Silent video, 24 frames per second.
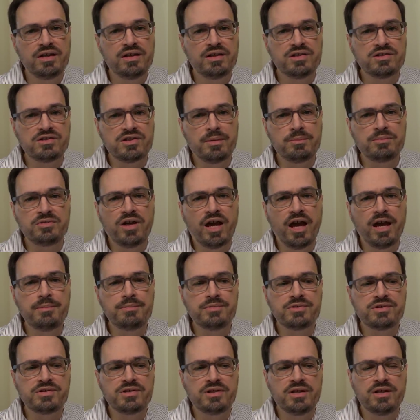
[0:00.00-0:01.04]

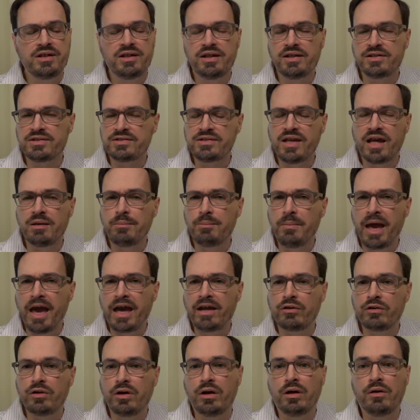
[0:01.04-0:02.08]
Sometimes it's not a
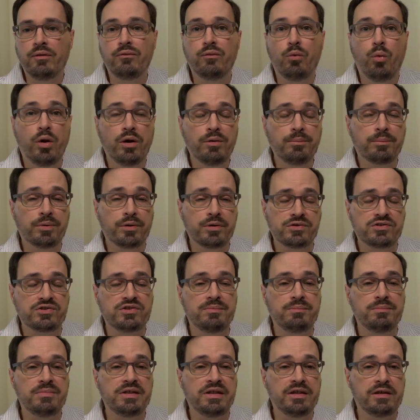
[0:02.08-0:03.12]
matter of one
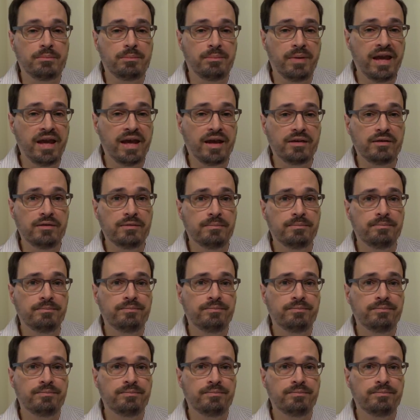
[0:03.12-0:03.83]
person being bad.